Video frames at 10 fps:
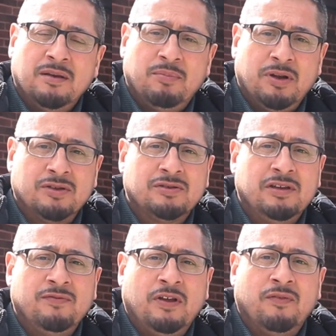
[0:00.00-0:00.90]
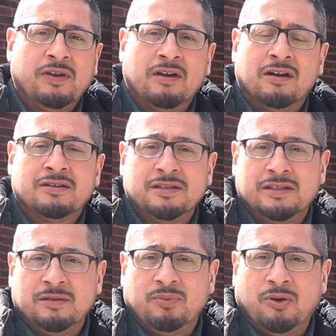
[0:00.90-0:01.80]
but also evolving our
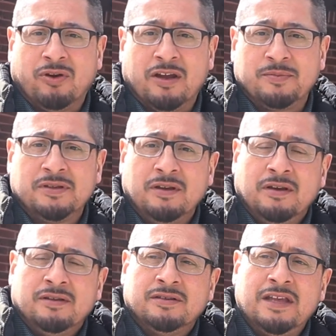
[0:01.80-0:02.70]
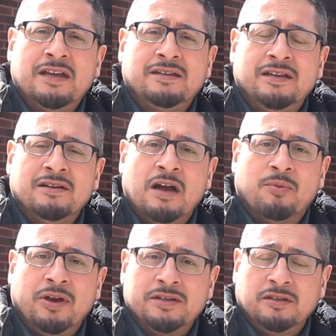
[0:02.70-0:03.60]
existing programs. So that 10-year
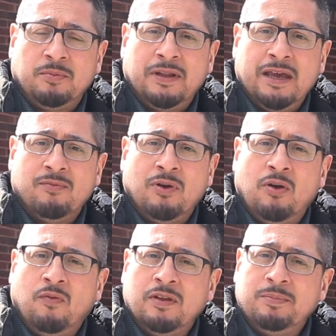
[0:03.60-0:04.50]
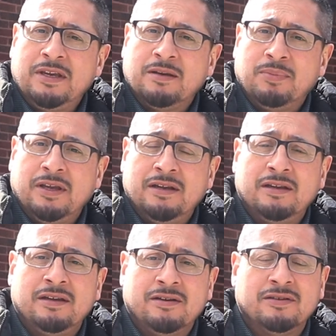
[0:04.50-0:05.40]
operational plan will hopefully be
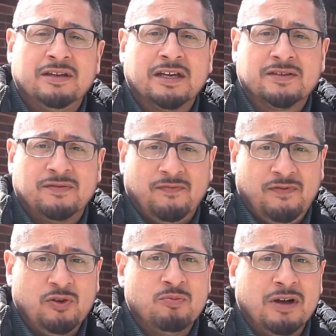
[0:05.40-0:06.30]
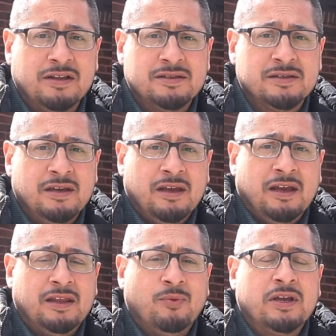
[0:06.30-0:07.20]
completed here in the next few months
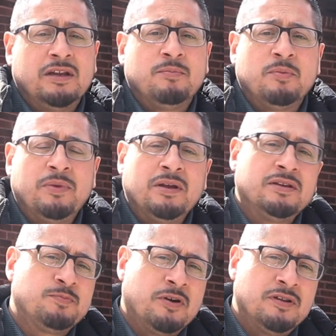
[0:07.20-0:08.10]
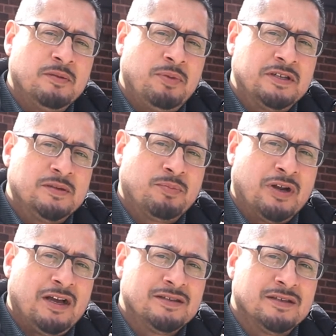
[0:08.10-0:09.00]
that we can implement it as part of the budget
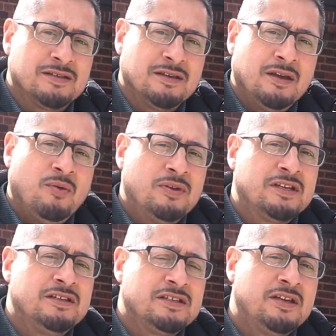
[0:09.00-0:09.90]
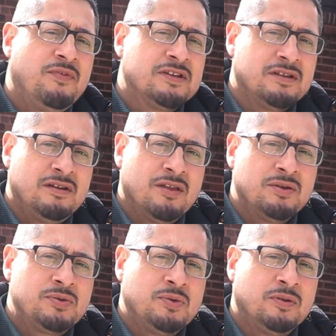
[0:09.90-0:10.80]
process. Once again, just giving us
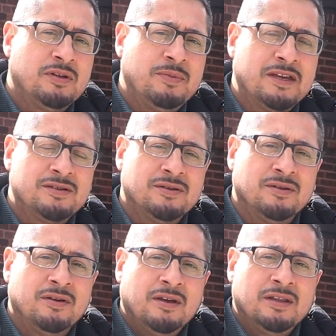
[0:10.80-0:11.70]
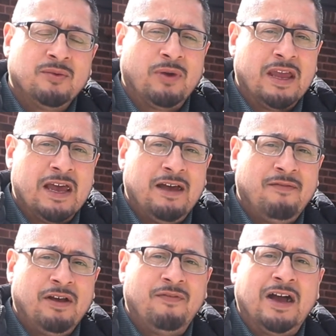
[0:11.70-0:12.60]
another tool to make sure that we
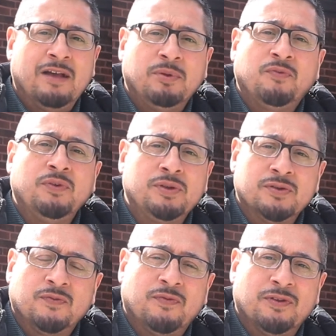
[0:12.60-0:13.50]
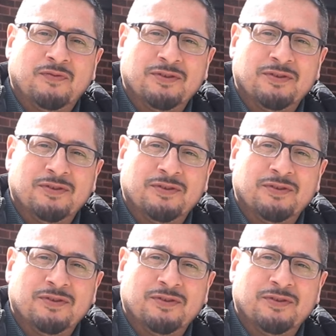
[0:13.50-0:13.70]
have a viable future for the